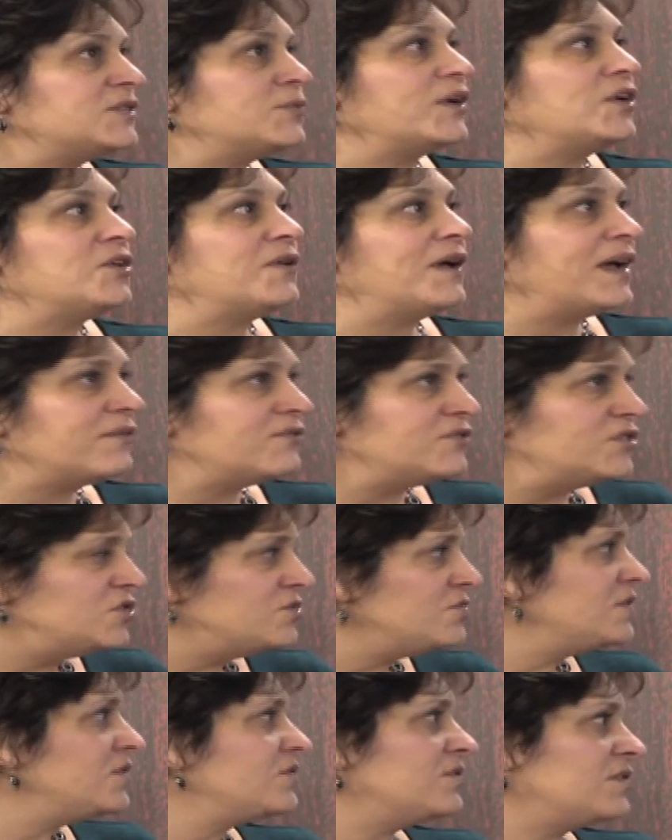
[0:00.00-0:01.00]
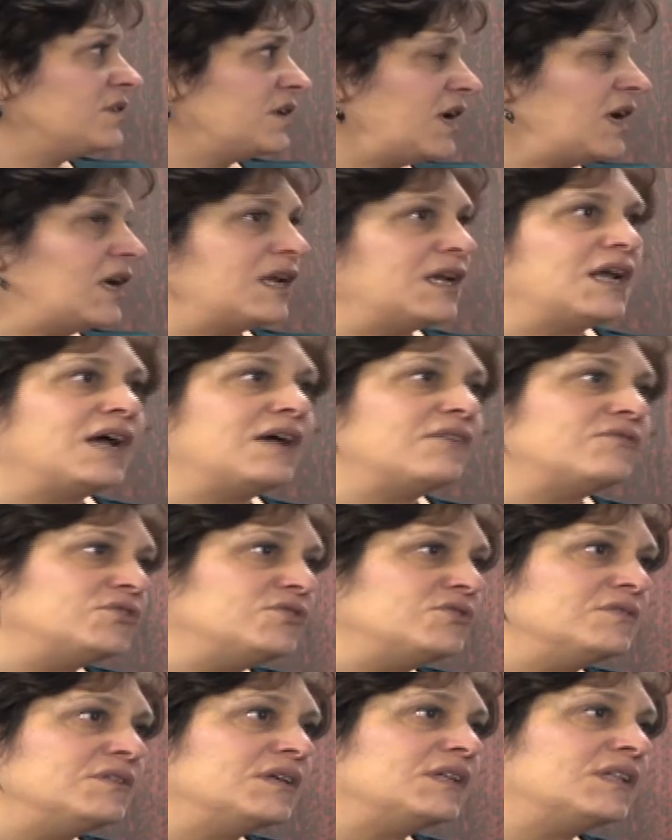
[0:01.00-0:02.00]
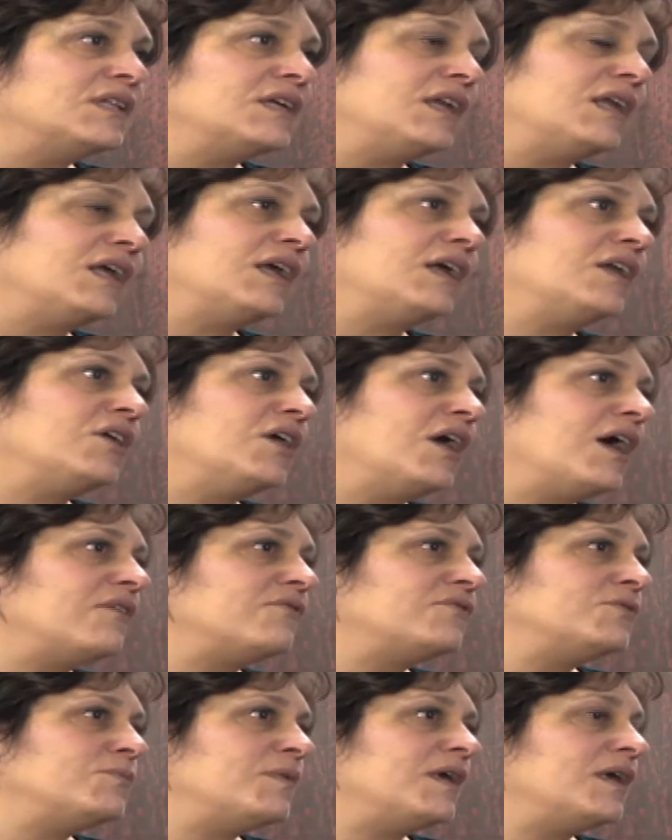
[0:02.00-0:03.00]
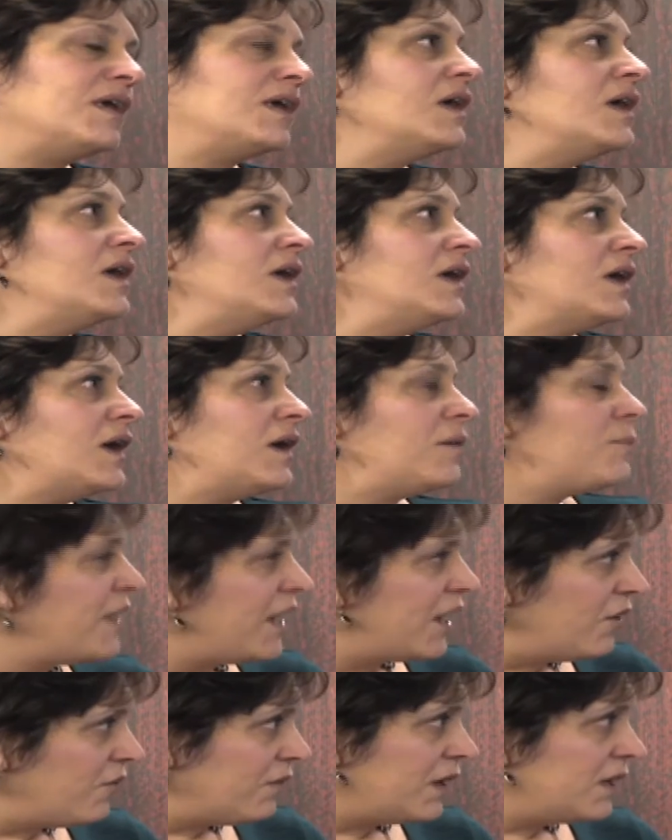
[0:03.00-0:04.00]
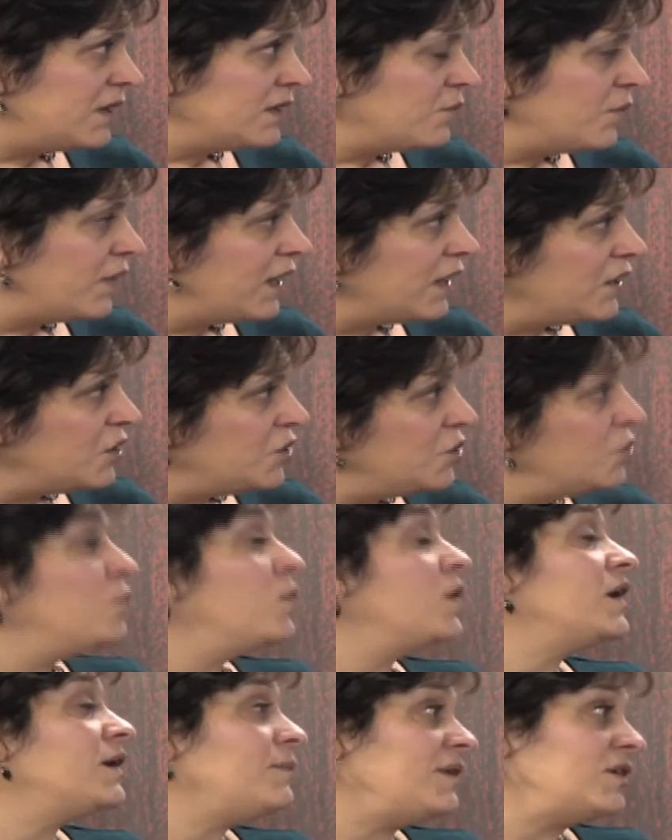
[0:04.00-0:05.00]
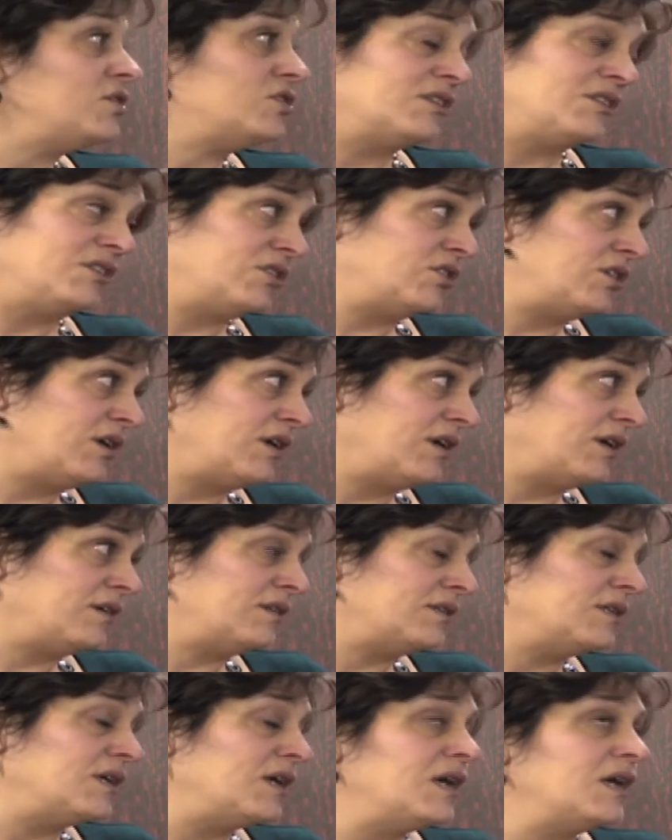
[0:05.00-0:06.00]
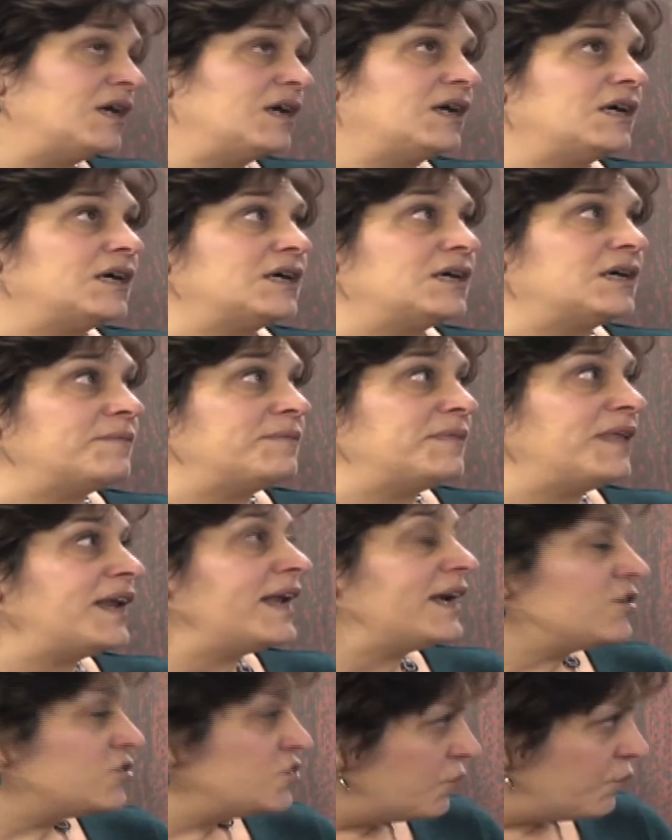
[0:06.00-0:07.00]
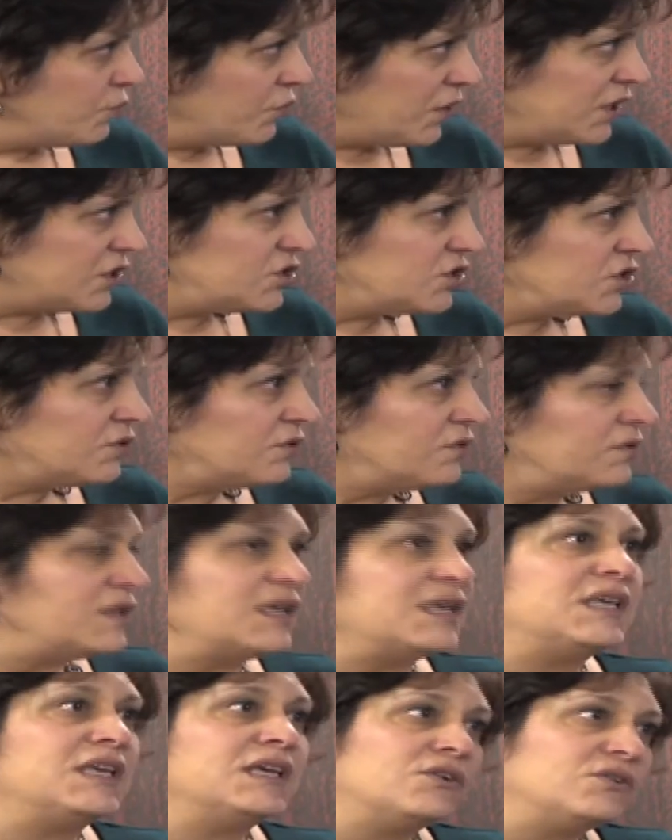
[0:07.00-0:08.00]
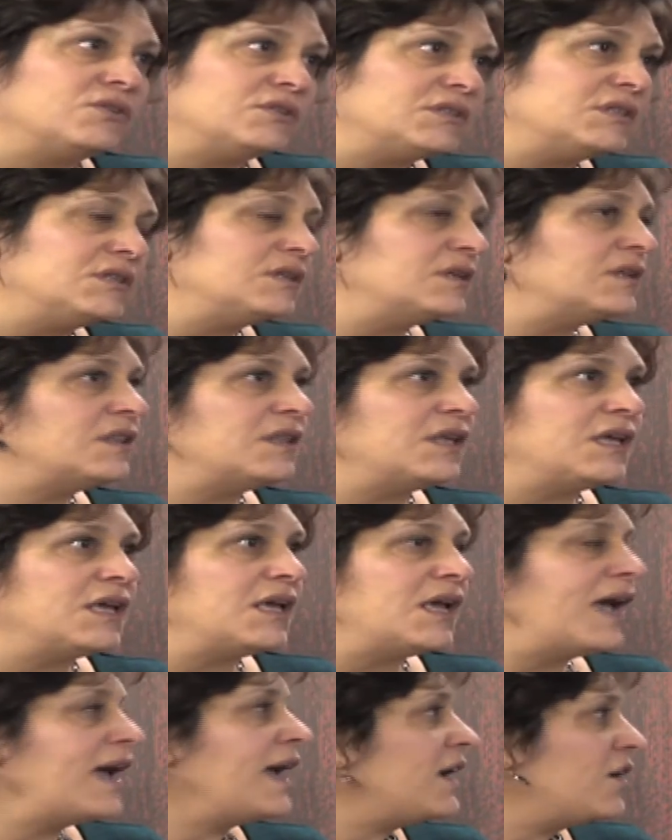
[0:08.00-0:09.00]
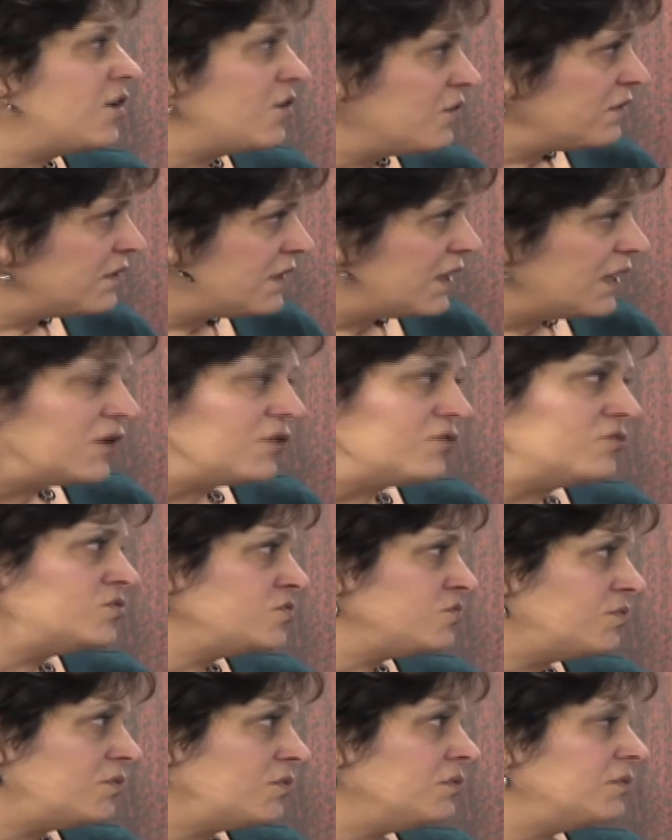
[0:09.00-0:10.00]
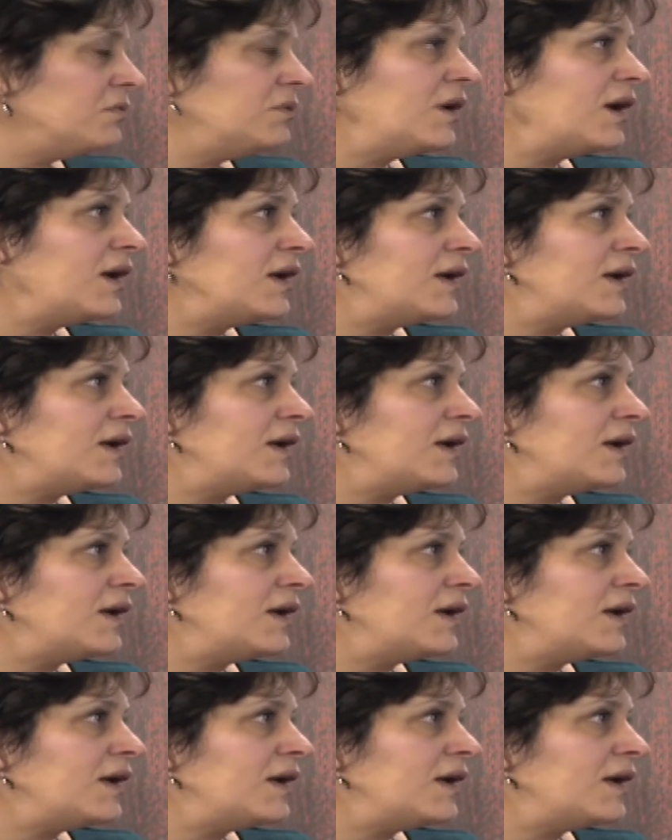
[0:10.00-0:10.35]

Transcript: when you have to do the cooking and you have to do the cleaning and you have to be a parent when you want to be just a child, that extra pressure, the guilt, the anger that goes through